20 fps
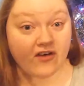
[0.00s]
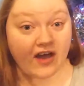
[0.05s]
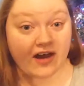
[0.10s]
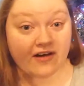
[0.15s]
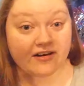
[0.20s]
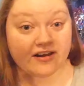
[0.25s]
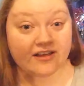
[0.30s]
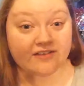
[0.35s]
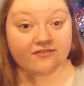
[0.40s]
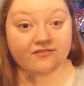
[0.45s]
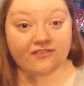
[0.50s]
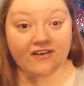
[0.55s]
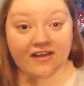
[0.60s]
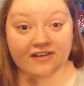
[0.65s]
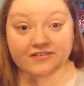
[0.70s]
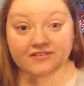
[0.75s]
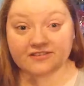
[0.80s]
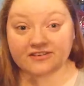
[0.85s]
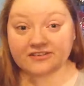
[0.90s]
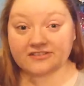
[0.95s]
very
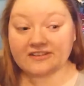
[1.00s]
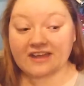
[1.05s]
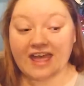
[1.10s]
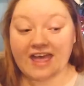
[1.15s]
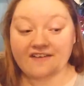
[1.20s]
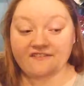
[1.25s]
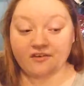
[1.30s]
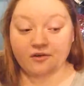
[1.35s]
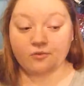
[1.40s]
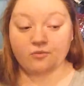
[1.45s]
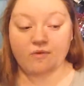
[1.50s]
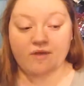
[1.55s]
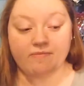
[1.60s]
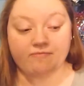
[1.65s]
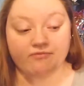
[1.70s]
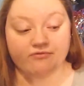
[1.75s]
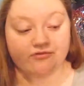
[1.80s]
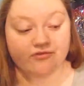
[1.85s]
fastest ever whip